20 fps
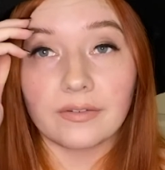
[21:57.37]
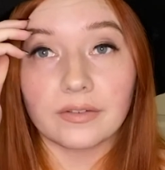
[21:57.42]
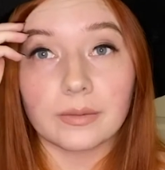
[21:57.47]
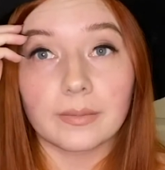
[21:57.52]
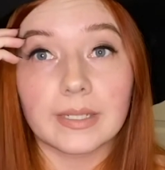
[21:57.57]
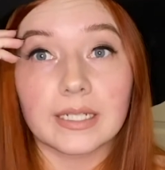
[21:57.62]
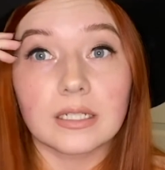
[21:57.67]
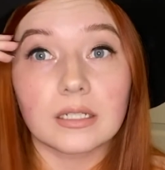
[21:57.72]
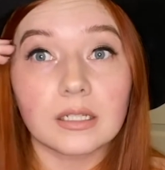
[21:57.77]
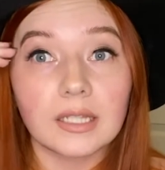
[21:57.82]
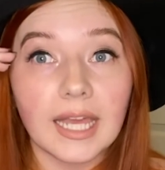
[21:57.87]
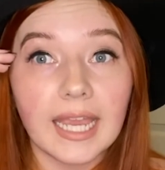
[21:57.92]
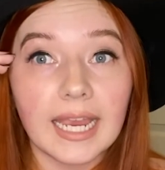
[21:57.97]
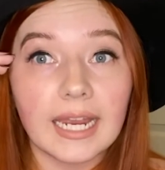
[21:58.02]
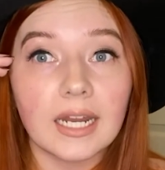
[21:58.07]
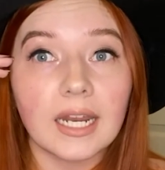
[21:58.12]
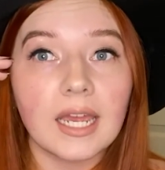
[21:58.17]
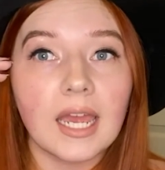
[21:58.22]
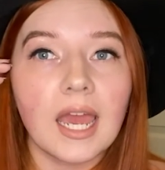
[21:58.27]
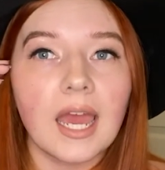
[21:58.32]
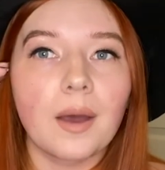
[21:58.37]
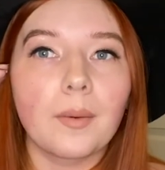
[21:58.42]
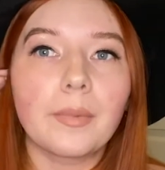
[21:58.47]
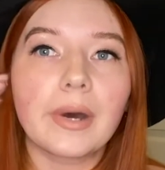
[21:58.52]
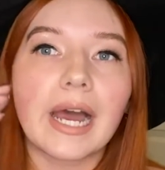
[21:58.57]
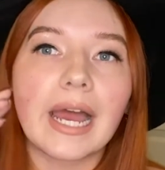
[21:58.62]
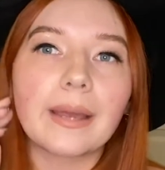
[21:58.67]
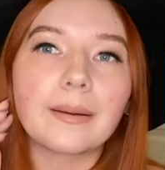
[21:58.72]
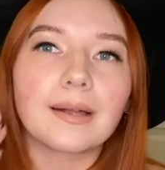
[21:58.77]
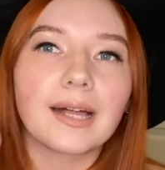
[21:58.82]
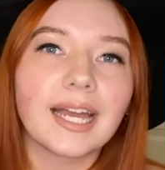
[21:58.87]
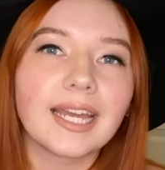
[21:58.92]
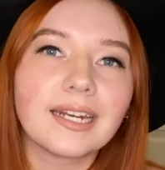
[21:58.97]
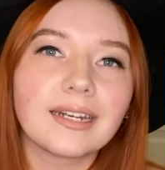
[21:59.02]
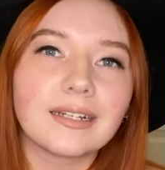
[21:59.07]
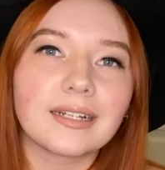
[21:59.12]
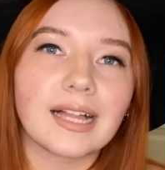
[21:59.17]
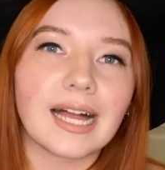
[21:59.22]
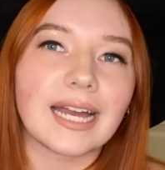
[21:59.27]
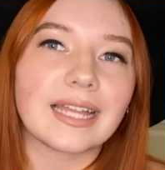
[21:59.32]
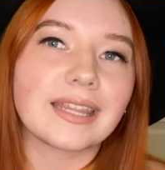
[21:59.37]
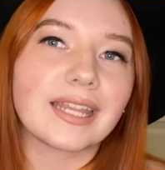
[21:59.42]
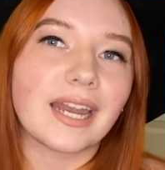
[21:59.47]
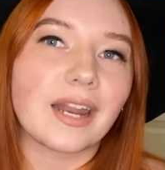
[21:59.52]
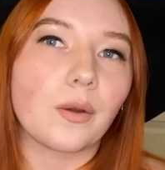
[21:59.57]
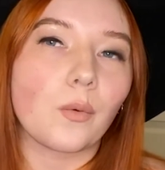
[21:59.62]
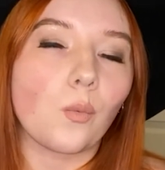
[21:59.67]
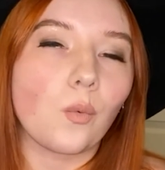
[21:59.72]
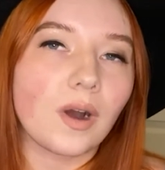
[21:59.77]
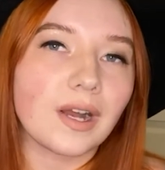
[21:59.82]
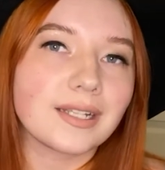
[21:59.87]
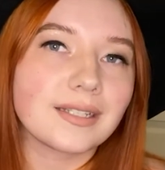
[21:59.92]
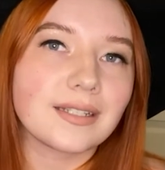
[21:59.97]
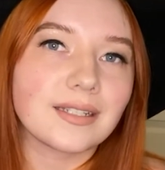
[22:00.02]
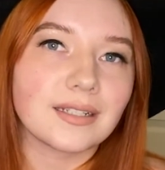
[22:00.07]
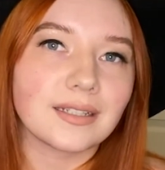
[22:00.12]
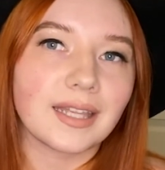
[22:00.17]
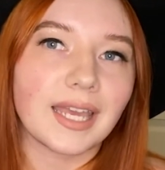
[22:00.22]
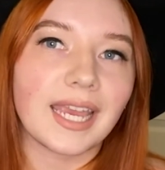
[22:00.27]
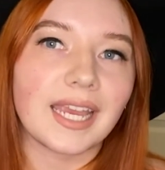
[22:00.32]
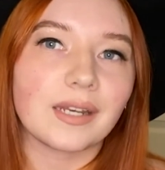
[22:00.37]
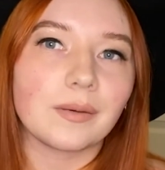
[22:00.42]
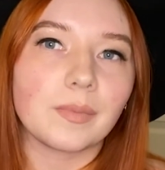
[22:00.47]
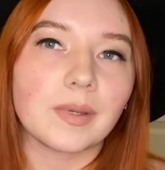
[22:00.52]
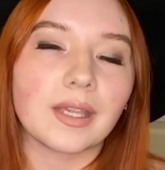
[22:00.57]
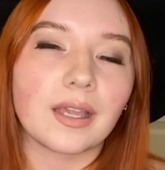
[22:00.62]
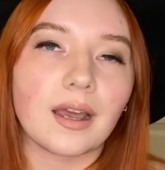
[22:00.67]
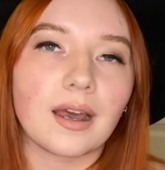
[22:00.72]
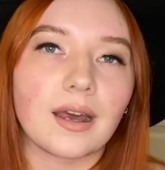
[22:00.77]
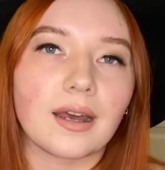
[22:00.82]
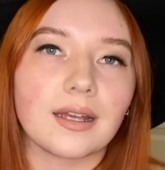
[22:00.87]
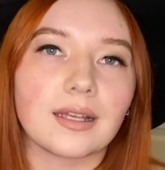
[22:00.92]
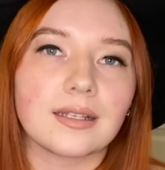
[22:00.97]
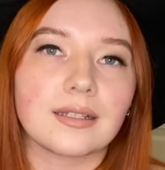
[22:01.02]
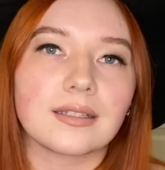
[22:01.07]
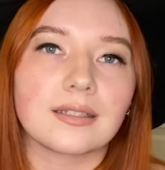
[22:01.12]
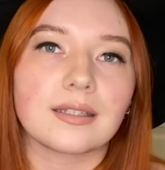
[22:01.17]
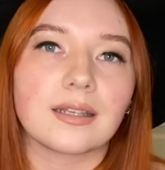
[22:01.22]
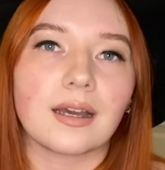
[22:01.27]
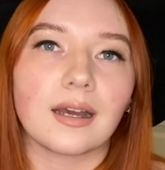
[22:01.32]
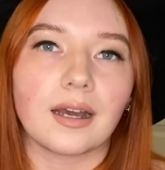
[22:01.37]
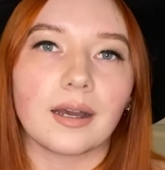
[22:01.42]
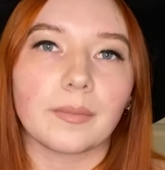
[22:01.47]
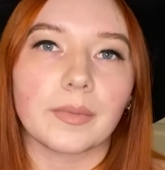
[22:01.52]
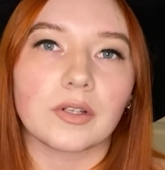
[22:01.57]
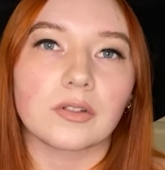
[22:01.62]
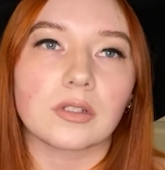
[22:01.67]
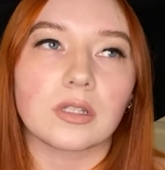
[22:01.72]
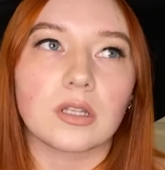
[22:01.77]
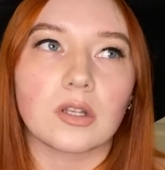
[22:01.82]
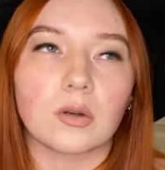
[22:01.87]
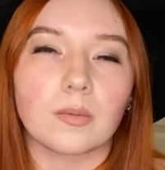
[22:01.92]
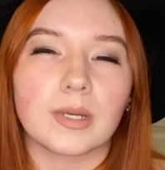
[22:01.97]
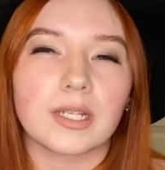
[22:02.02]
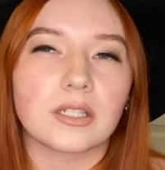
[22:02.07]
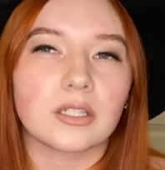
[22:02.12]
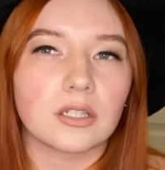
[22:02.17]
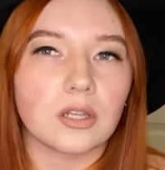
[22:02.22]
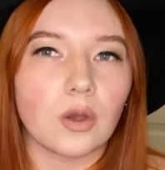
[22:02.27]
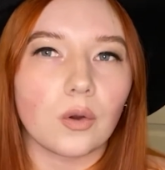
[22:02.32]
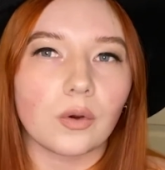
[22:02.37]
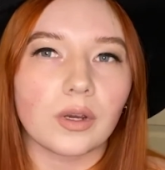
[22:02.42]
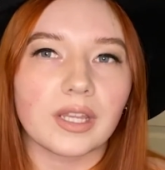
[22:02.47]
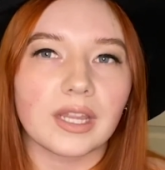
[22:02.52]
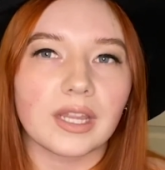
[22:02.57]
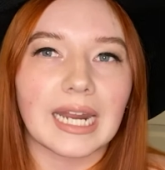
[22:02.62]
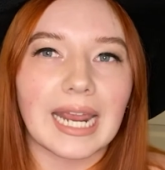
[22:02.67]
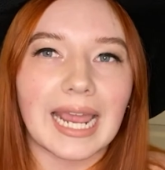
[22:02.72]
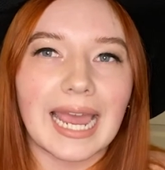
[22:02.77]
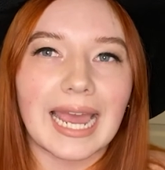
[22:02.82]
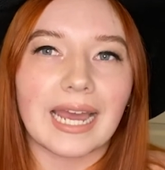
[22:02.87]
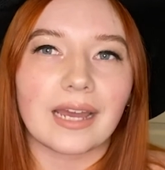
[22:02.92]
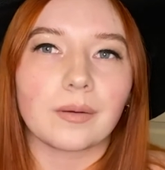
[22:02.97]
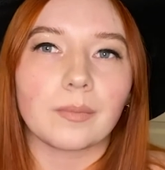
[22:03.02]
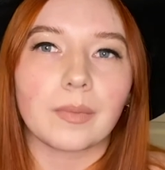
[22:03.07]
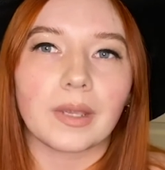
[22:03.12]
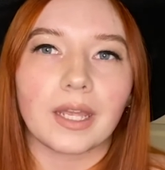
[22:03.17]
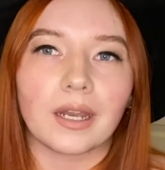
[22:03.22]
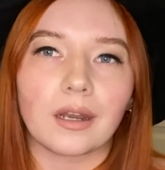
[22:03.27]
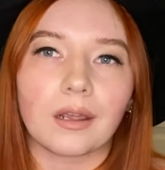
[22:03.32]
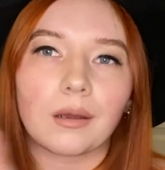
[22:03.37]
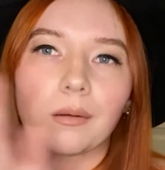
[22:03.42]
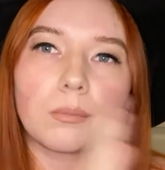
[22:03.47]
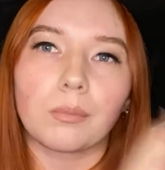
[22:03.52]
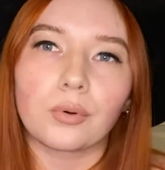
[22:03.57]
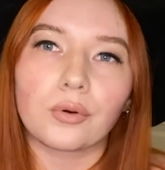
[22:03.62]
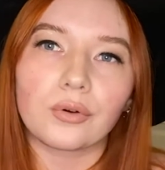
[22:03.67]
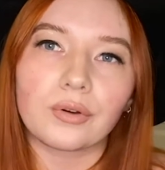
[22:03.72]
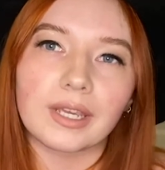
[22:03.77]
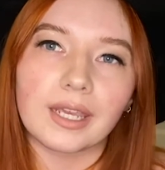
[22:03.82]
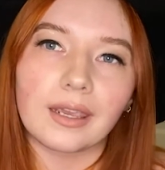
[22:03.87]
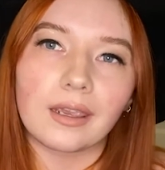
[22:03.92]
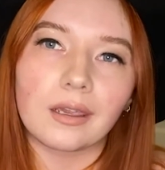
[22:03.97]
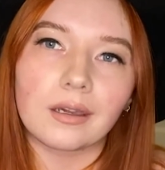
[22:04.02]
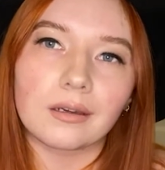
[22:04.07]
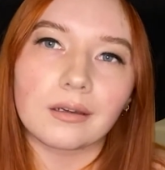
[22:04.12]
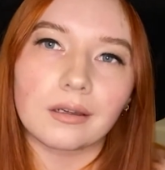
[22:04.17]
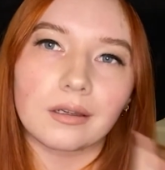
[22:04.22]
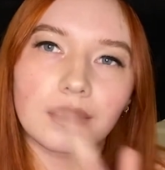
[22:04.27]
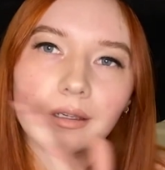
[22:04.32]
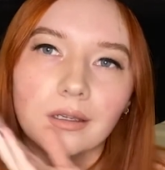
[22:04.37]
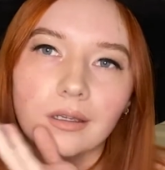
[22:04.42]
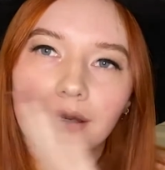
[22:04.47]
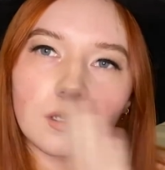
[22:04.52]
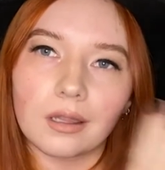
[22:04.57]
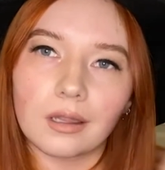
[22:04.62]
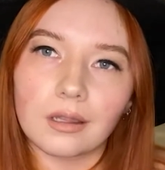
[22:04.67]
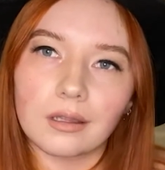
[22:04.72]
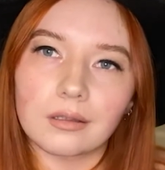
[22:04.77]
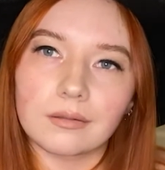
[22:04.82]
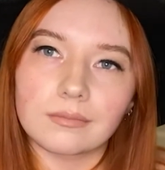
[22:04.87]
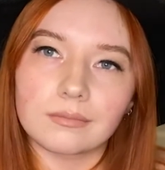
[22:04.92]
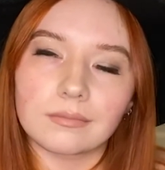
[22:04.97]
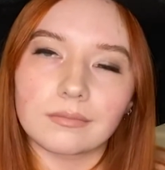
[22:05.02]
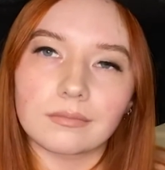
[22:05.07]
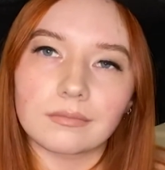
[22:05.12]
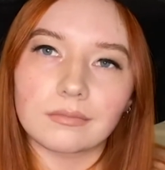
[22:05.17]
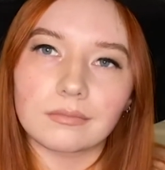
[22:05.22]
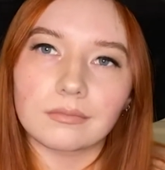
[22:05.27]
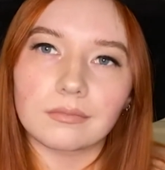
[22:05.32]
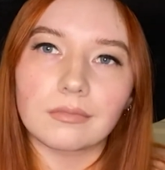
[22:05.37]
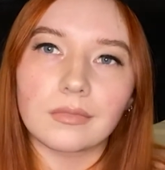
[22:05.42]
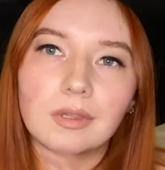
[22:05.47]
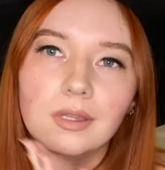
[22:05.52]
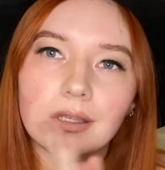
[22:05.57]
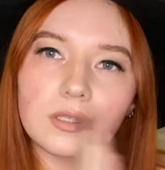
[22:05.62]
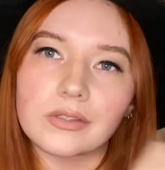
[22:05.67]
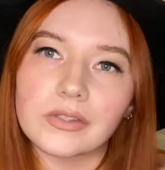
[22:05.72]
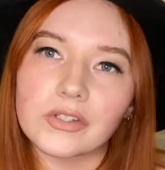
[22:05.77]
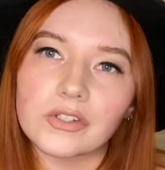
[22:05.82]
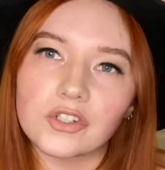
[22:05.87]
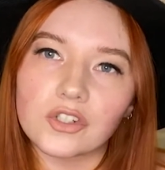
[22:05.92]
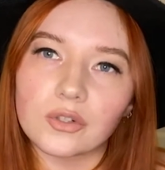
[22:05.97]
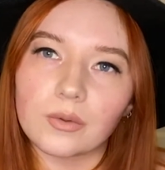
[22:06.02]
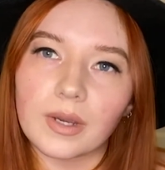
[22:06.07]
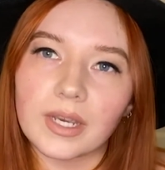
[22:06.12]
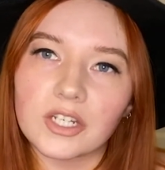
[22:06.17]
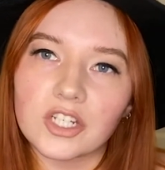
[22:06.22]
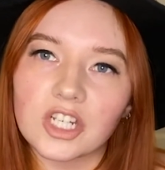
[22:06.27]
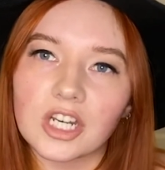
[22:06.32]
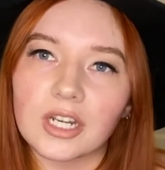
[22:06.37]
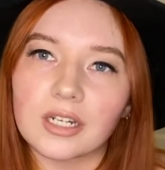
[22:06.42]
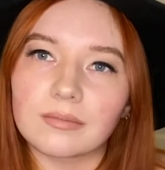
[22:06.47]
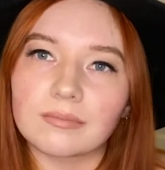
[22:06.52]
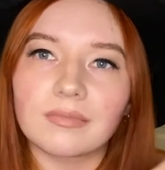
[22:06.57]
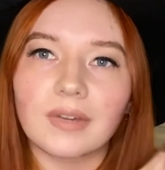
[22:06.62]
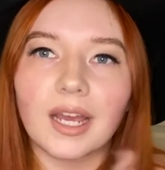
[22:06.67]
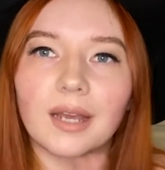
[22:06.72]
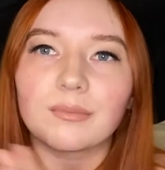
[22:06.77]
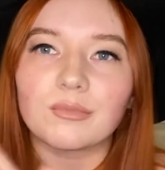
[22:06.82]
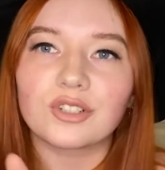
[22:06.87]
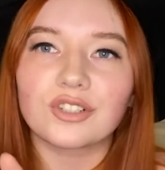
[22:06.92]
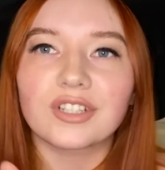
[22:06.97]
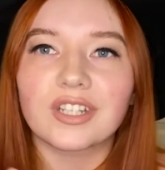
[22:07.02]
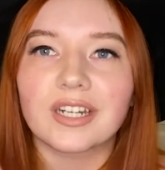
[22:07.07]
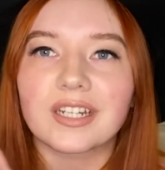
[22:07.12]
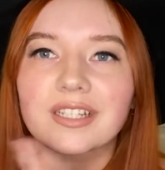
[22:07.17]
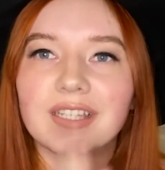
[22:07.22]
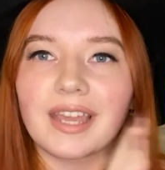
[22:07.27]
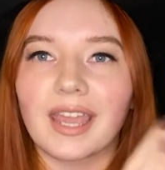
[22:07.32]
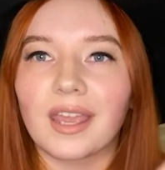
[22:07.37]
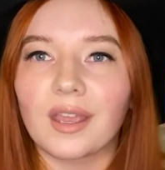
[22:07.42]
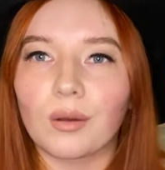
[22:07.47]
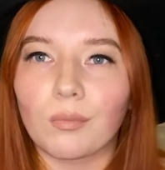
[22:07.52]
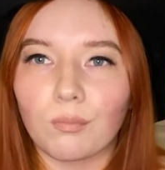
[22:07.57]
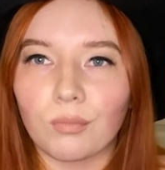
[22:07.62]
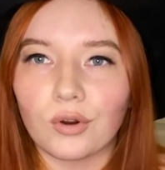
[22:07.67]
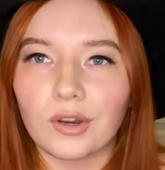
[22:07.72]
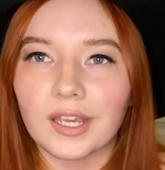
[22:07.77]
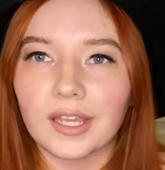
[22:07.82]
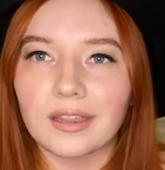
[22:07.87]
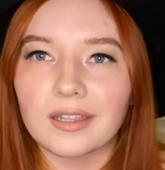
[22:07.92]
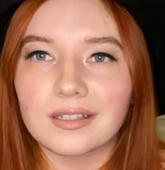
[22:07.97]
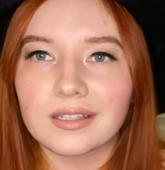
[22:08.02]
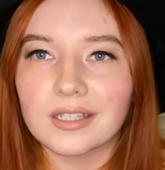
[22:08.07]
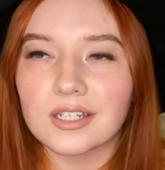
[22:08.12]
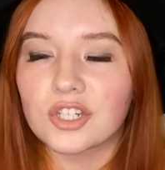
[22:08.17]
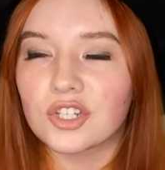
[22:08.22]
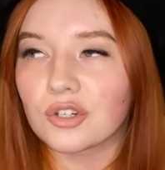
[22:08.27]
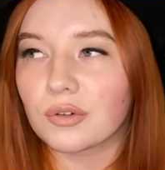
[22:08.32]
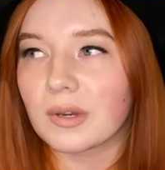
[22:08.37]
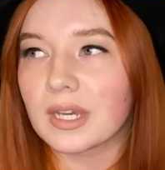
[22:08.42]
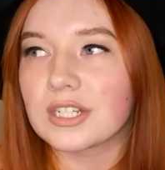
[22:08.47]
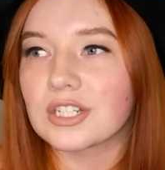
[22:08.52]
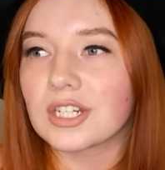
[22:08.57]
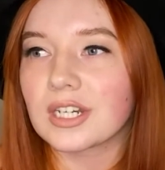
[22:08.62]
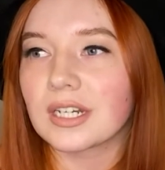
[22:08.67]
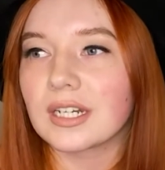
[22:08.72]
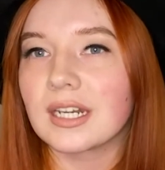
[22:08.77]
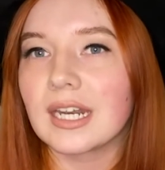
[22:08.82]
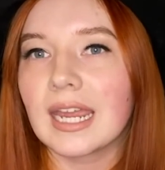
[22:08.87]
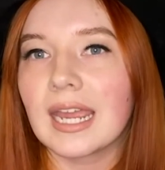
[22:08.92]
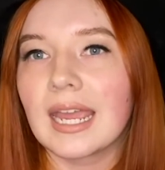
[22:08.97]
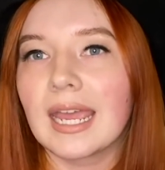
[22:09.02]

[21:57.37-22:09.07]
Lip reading: be delayed. But I'm kind of glad that it was delayed because it was a little bit slower had been pre the situation. I'm just gonna say pre the situation.